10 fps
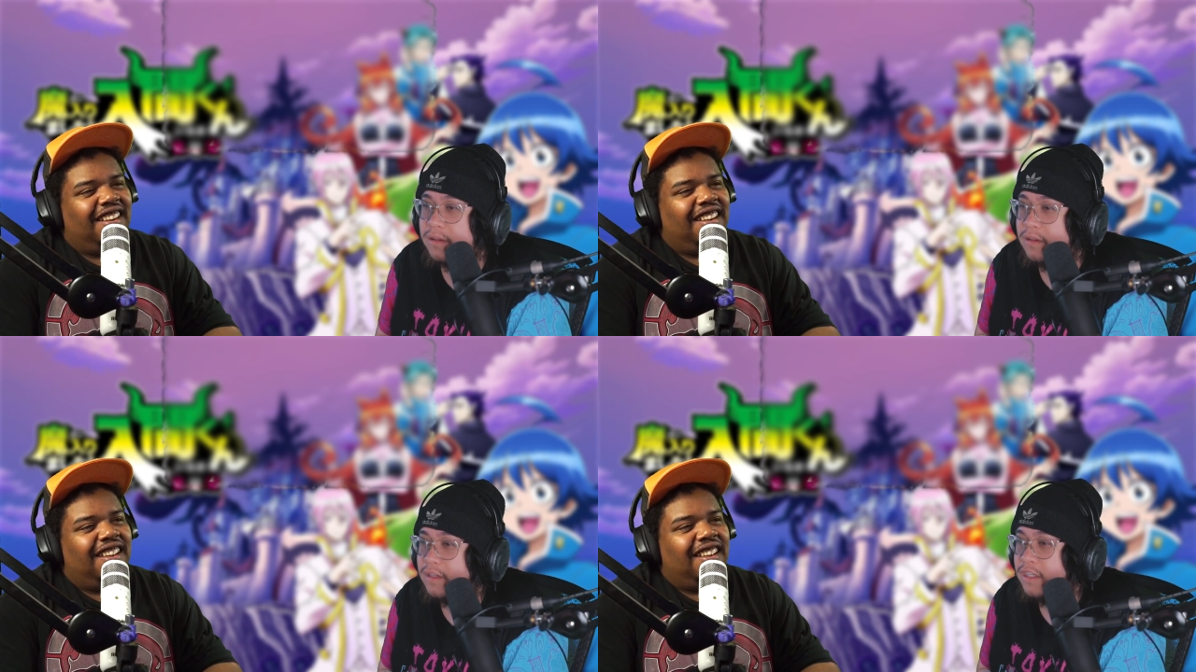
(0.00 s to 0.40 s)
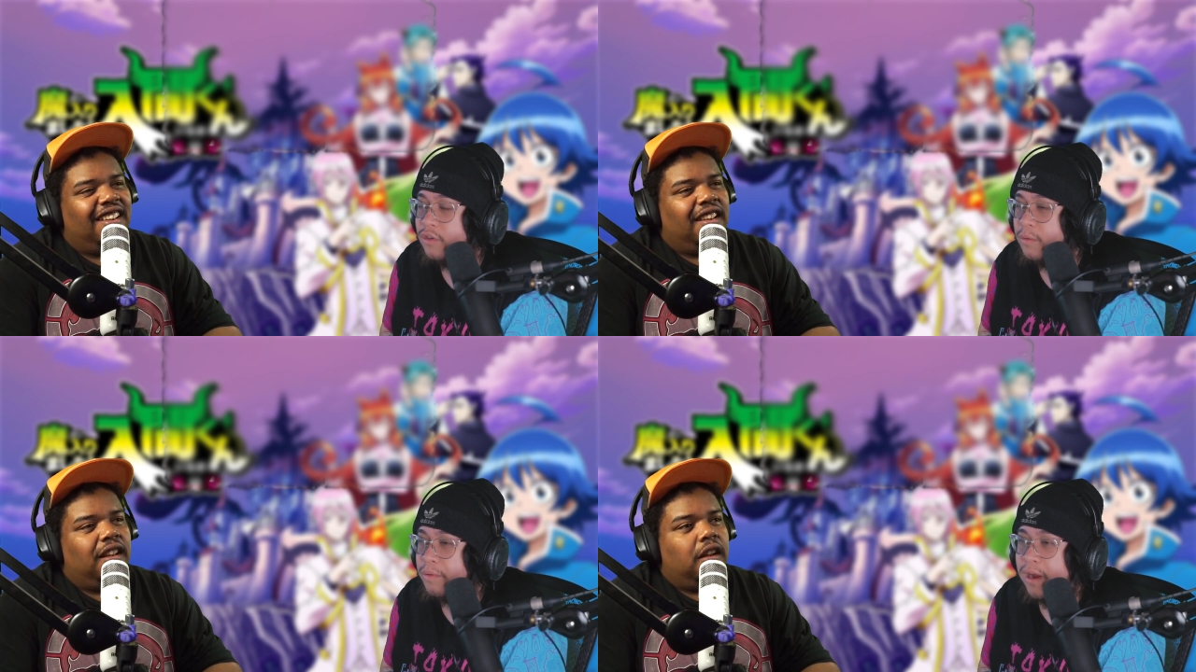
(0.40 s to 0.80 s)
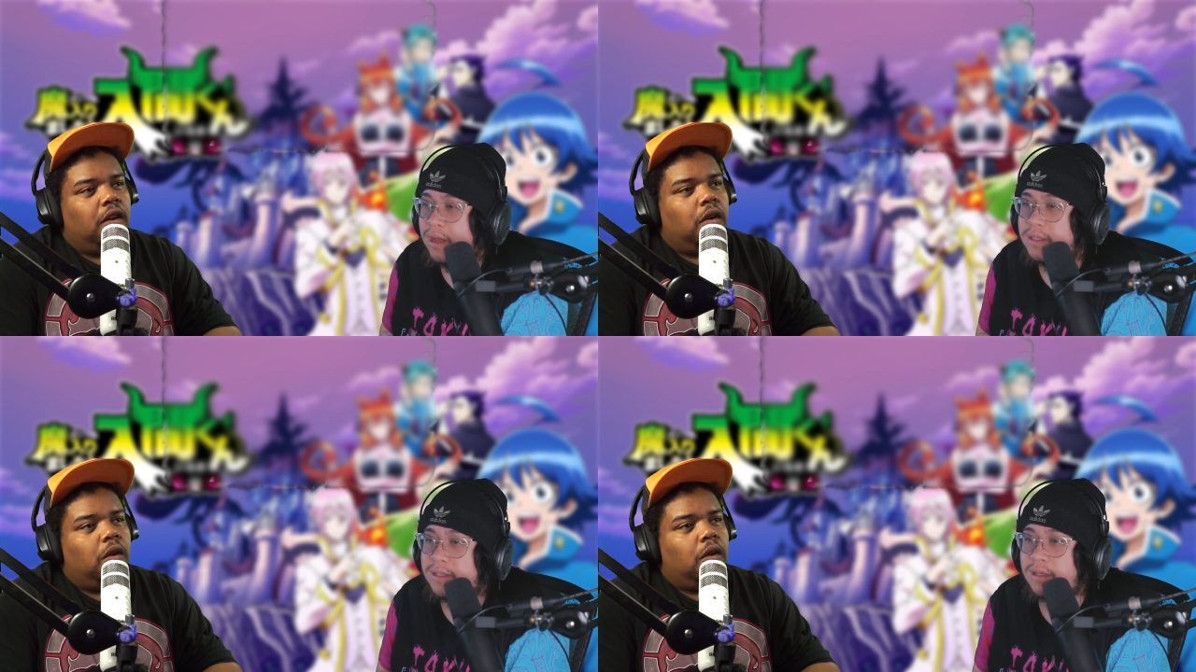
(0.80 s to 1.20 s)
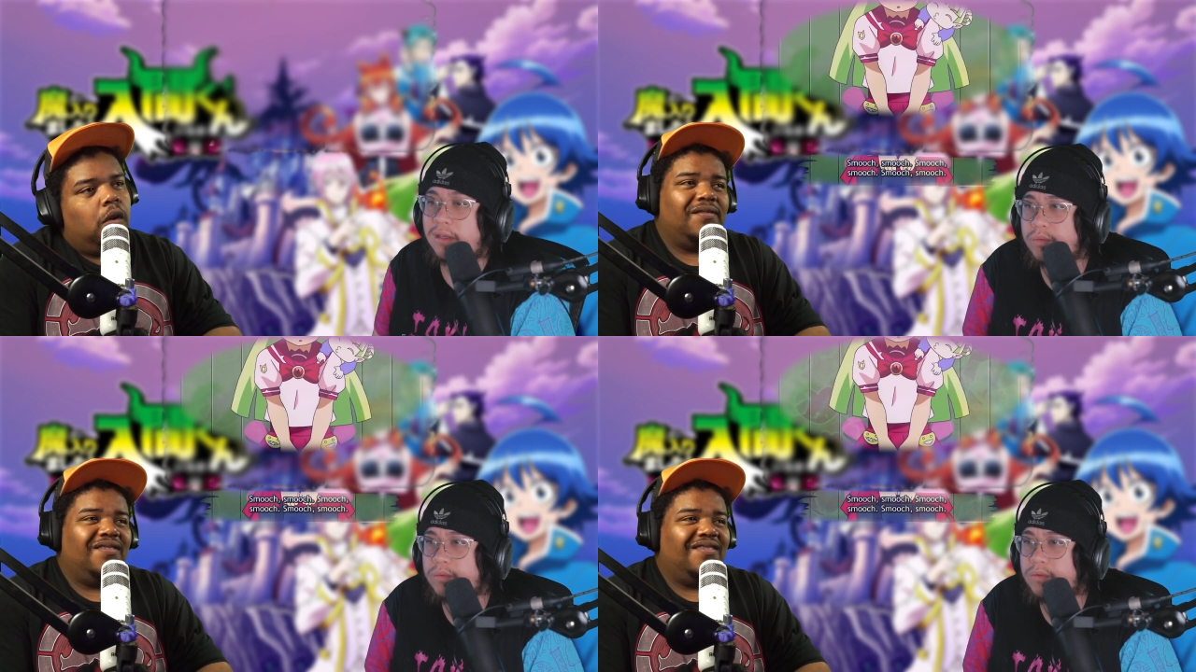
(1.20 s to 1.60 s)
Speaker 1: She's too depressed.
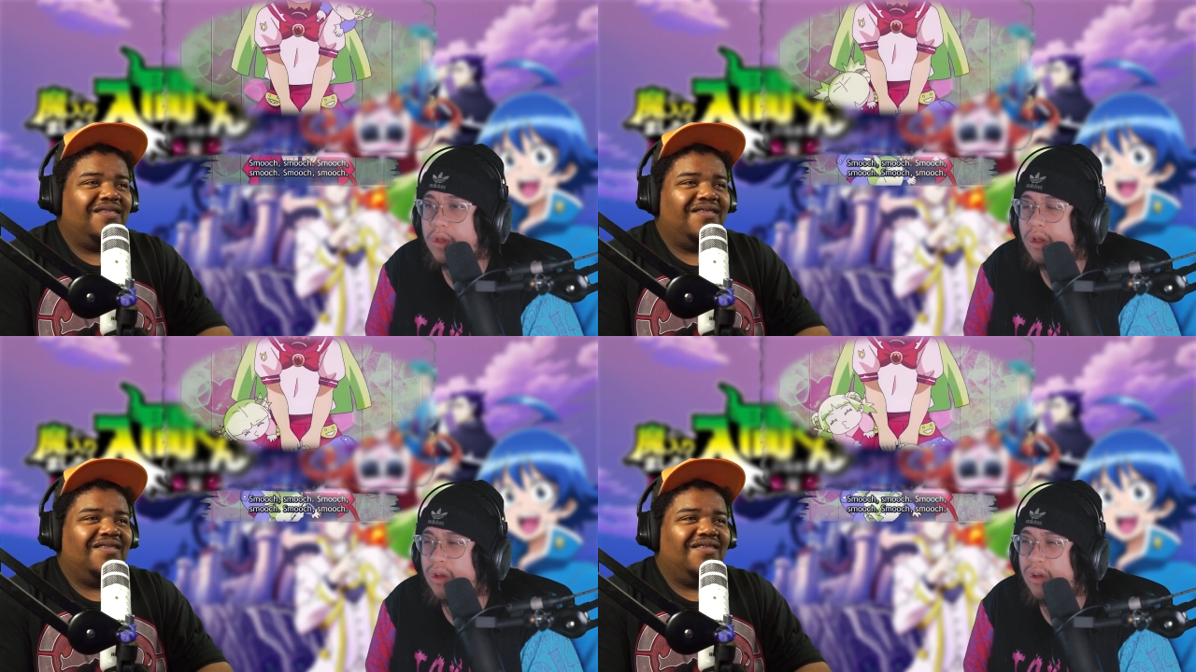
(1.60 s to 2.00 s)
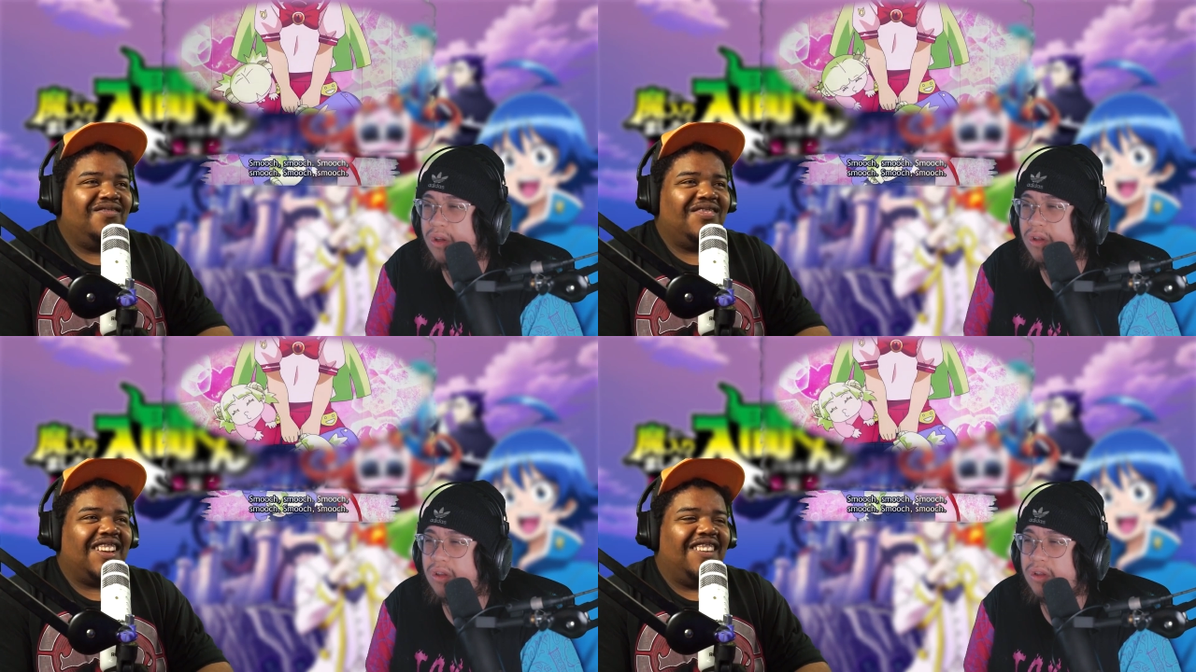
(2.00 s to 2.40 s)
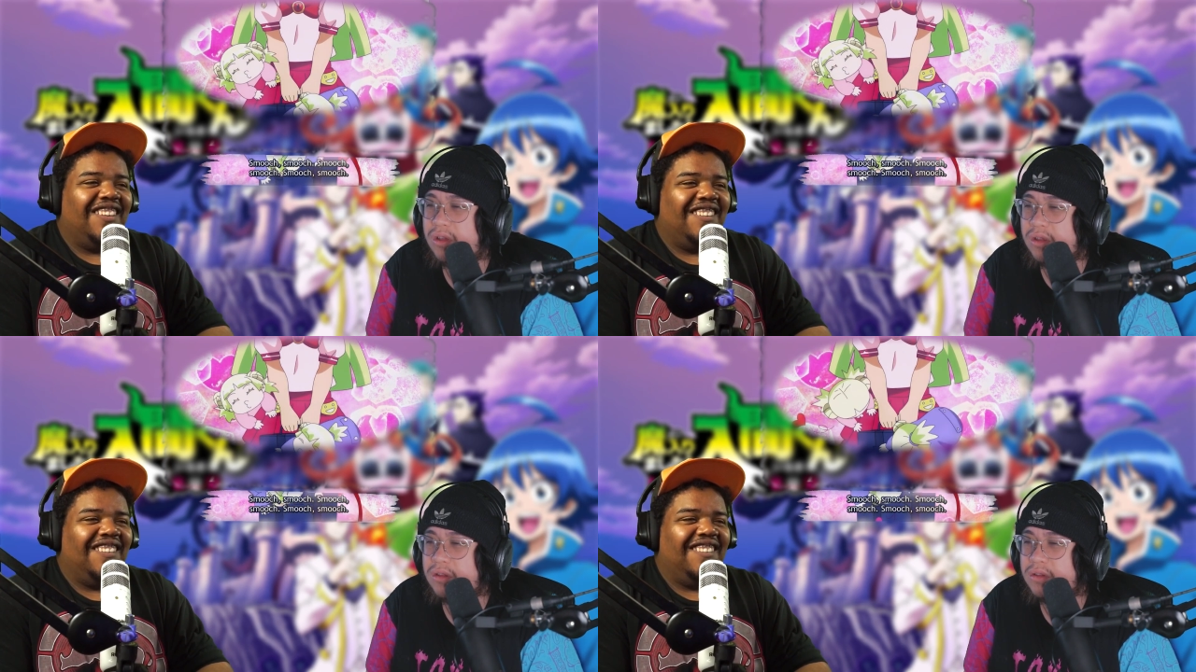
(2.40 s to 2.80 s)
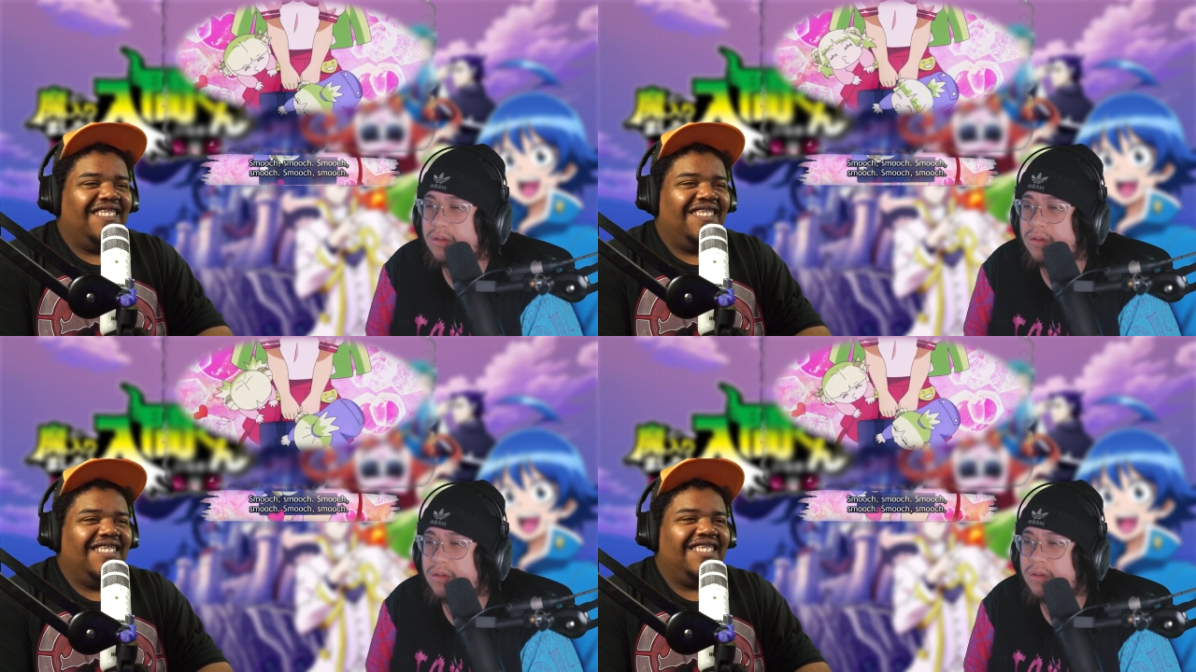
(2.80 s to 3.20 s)
Aww. Aww.